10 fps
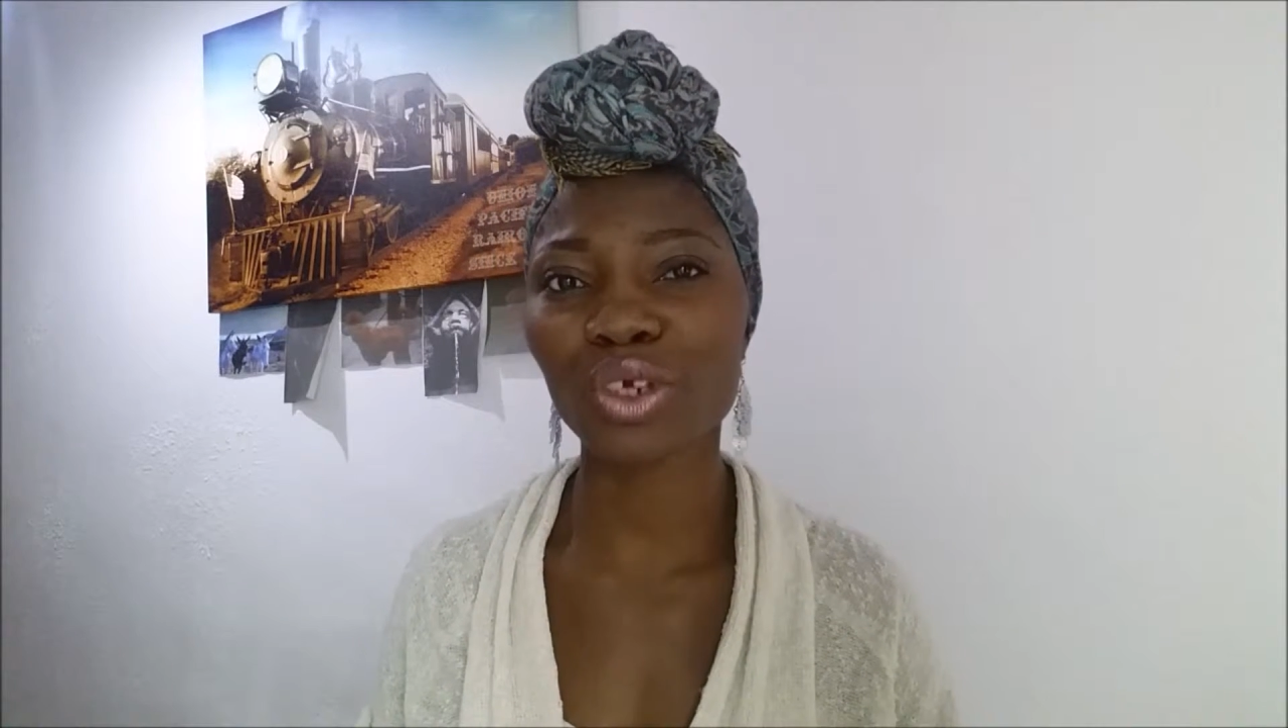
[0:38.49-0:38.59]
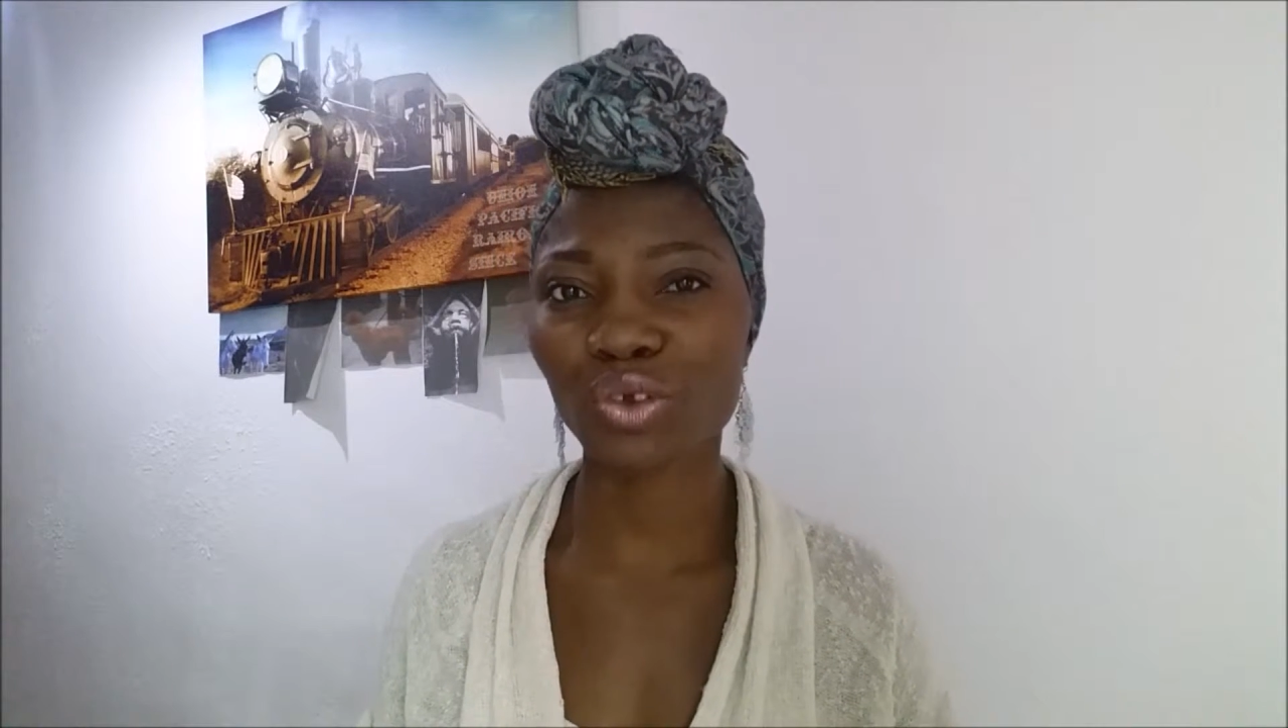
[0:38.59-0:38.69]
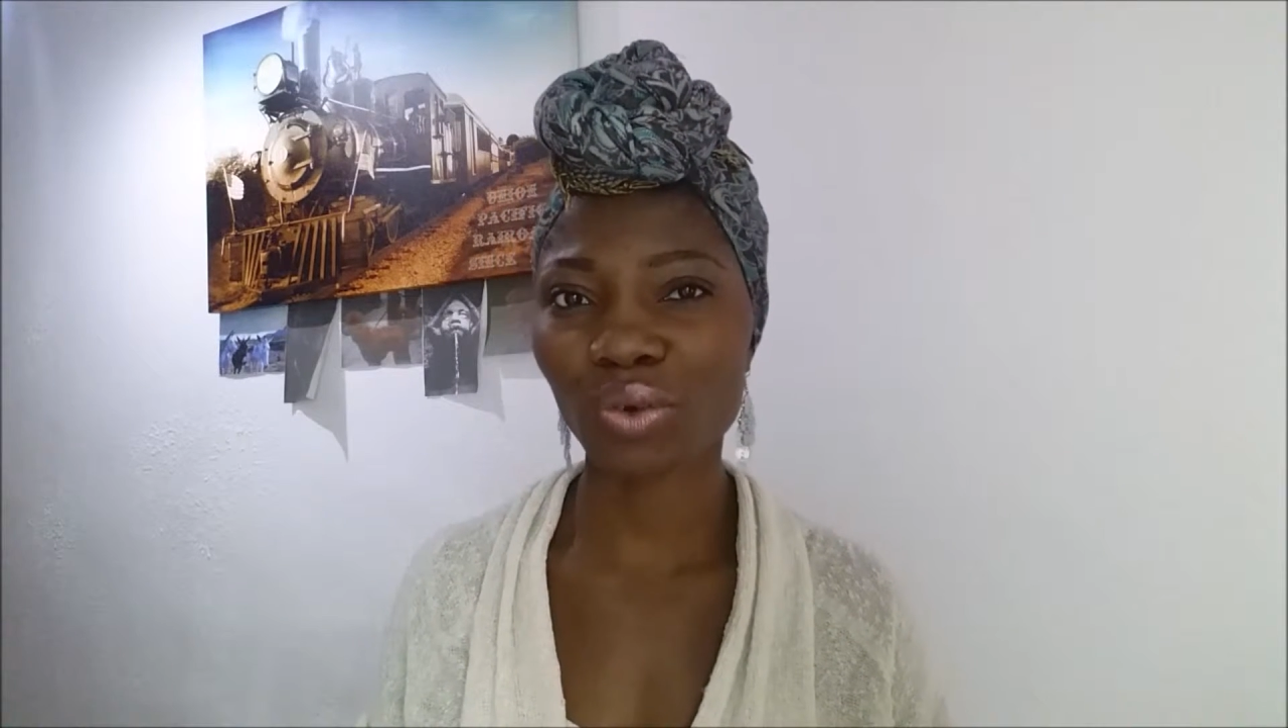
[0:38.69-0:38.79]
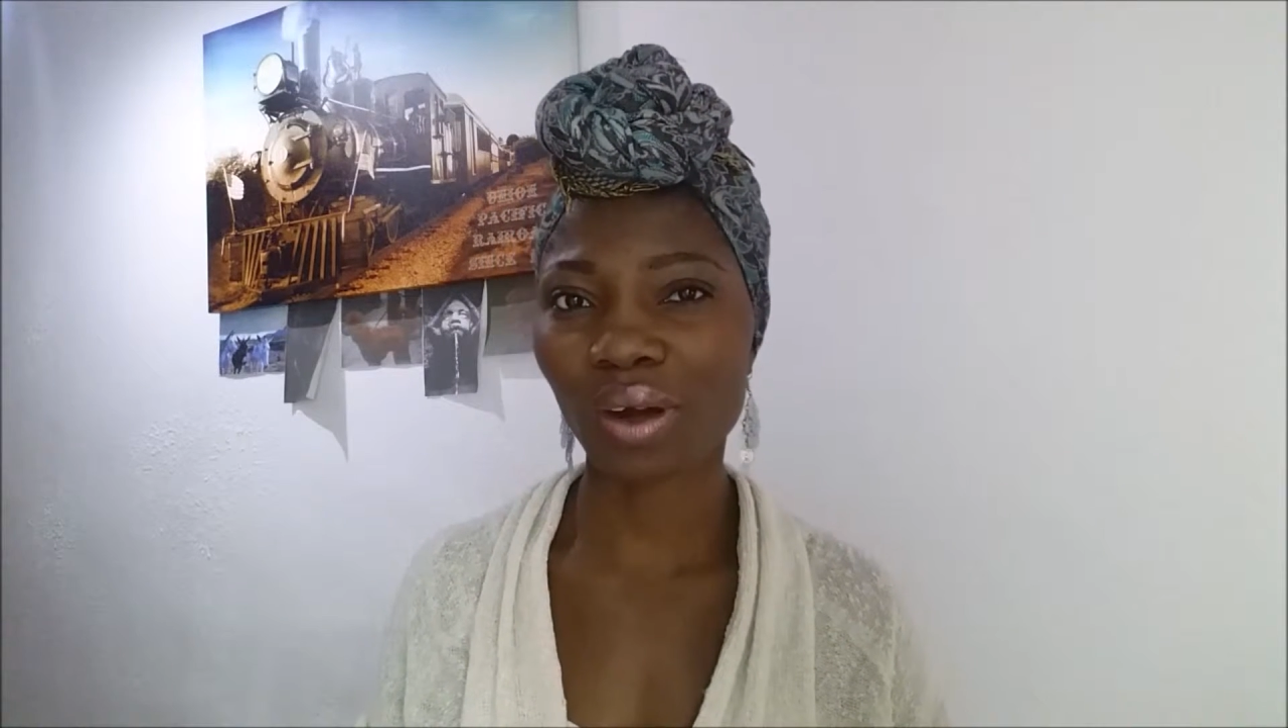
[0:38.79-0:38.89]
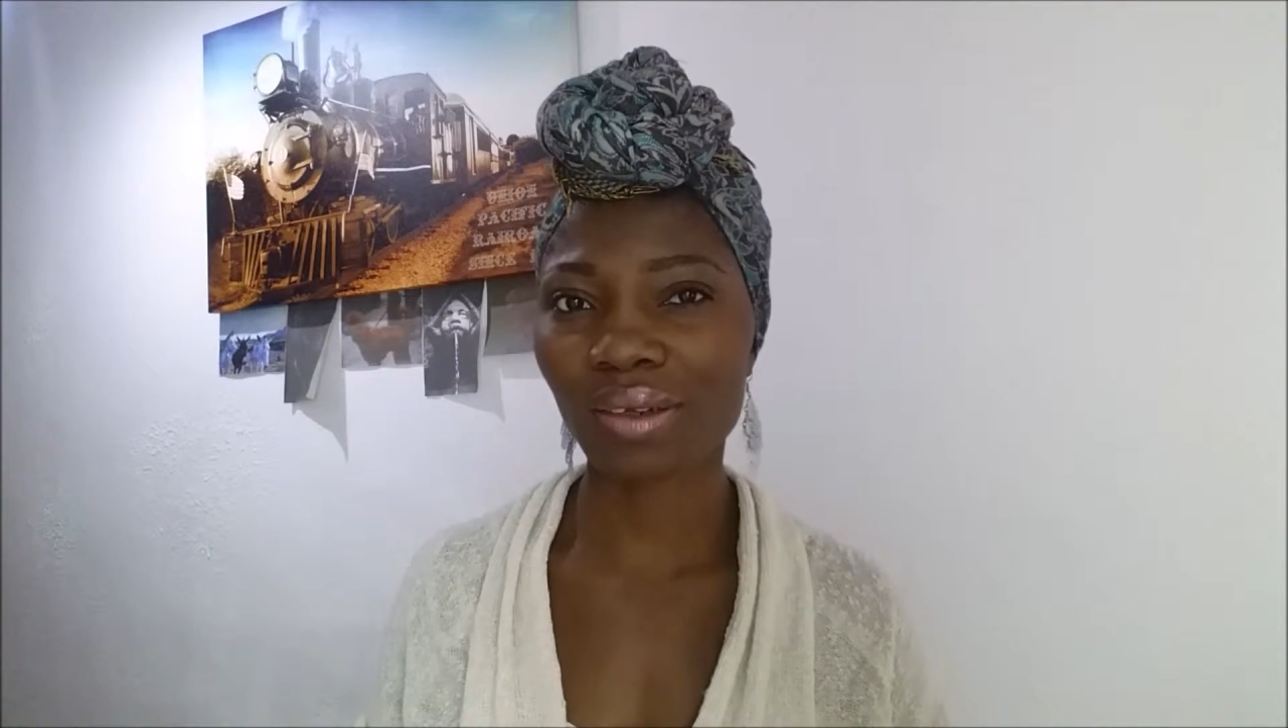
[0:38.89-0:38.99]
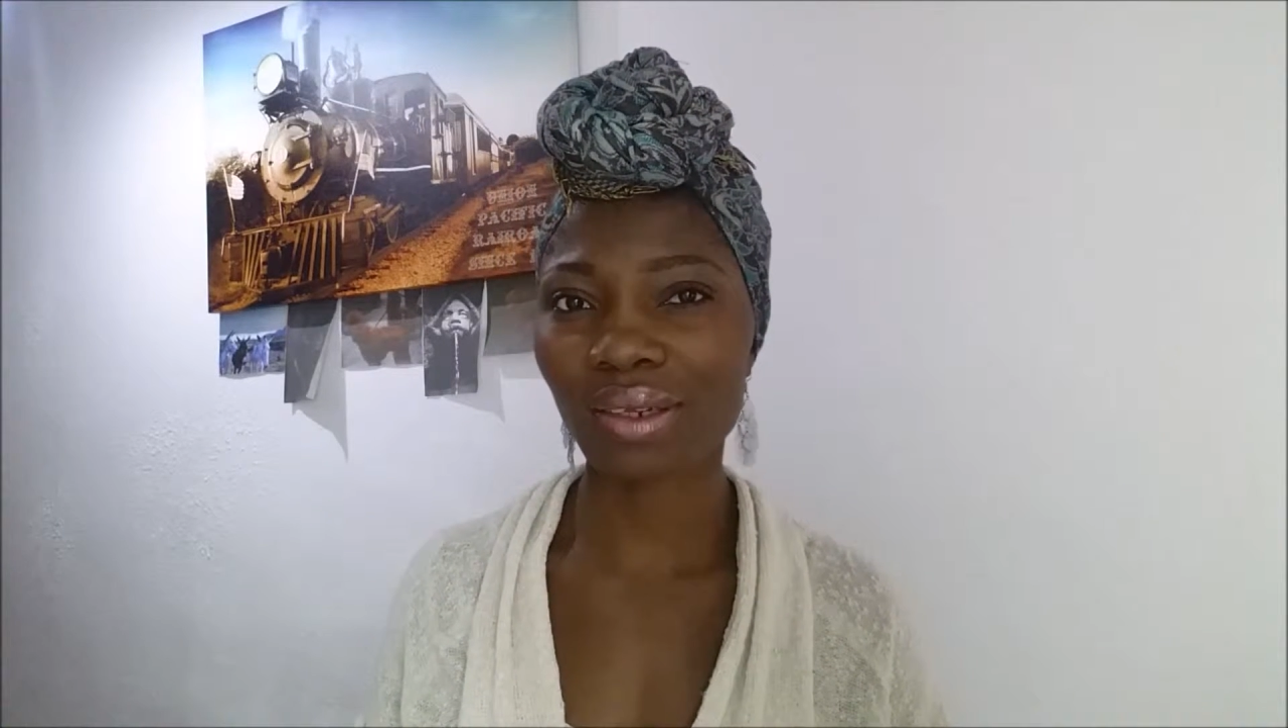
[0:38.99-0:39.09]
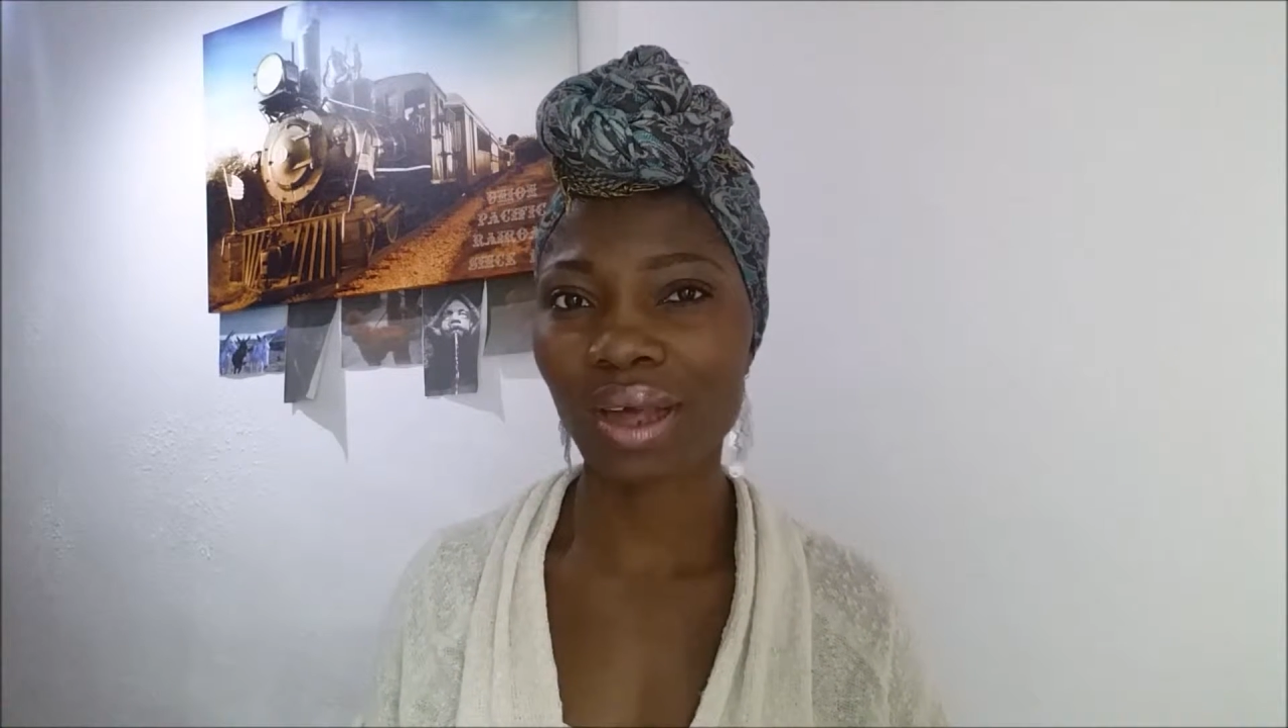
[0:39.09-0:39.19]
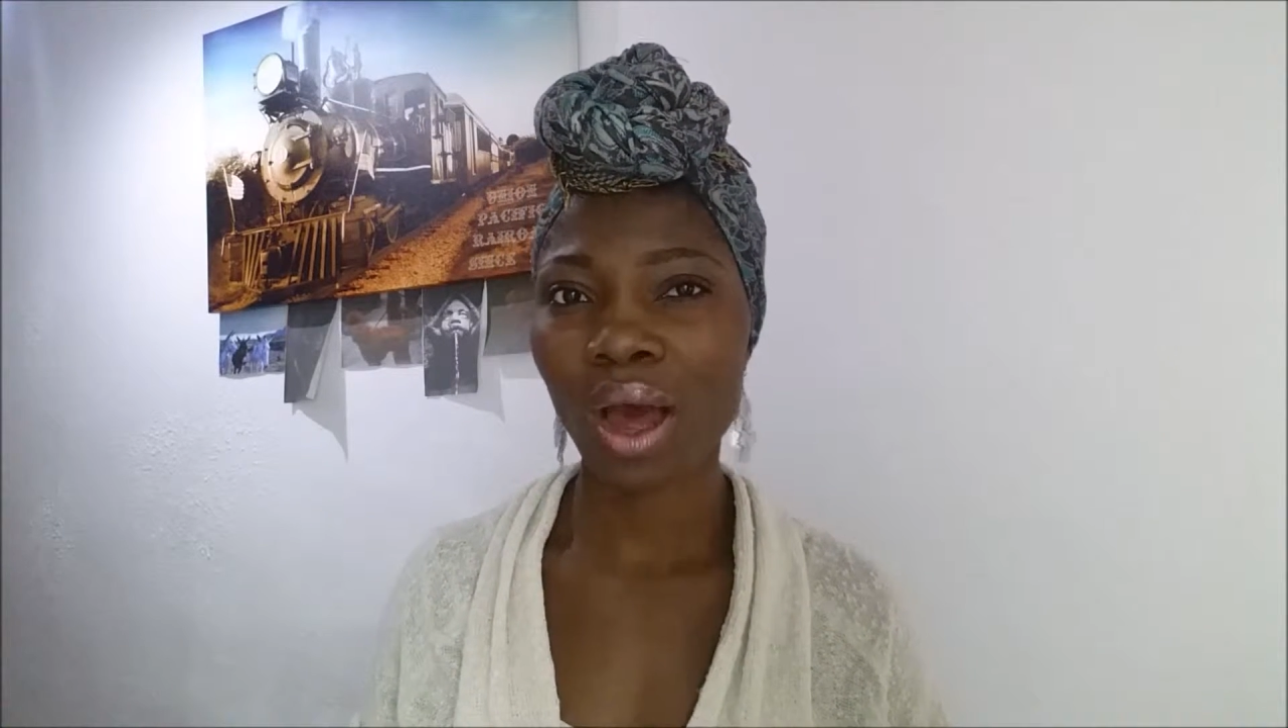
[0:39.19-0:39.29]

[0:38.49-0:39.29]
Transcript: rituals,